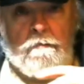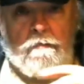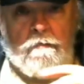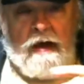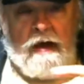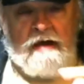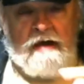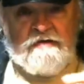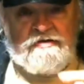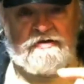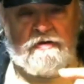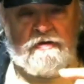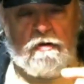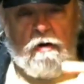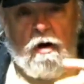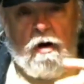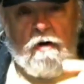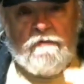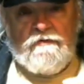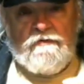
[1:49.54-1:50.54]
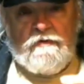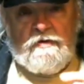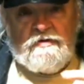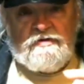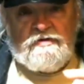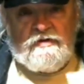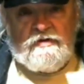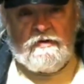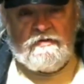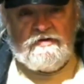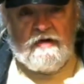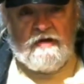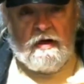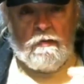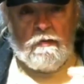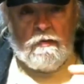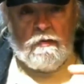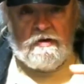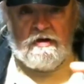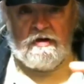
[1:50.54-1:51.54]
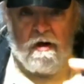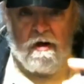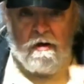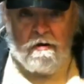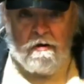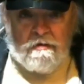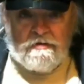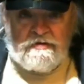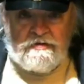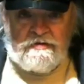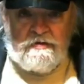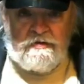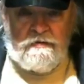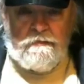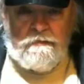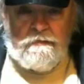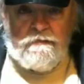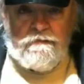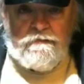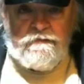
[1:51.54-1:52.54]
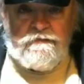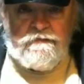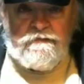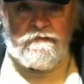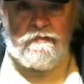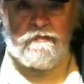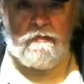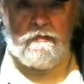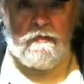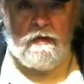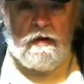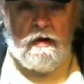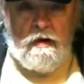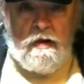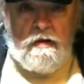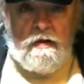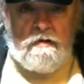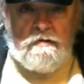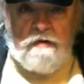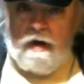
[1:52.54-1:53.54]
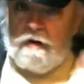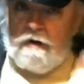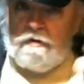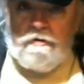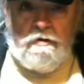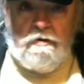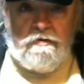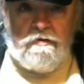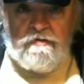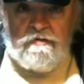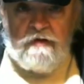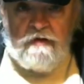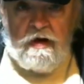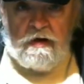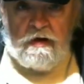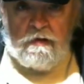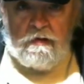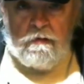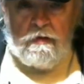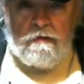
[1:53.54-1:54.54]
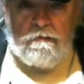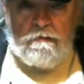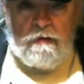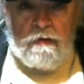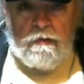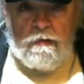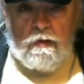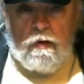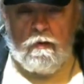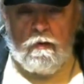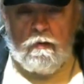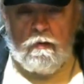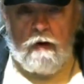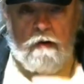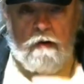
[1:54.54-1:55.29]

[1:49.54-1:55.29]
Masks are often associated with cults. Not a good thing when people go